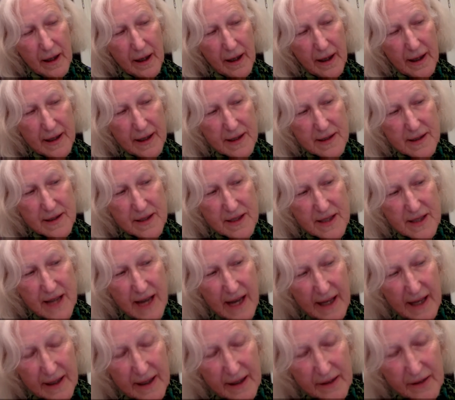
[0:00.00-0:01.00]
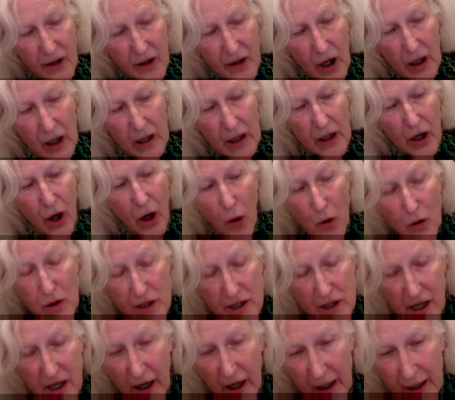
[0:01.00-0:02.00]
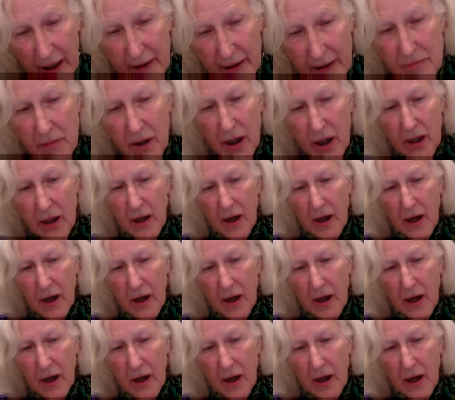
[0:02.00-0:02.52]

it's taken a long time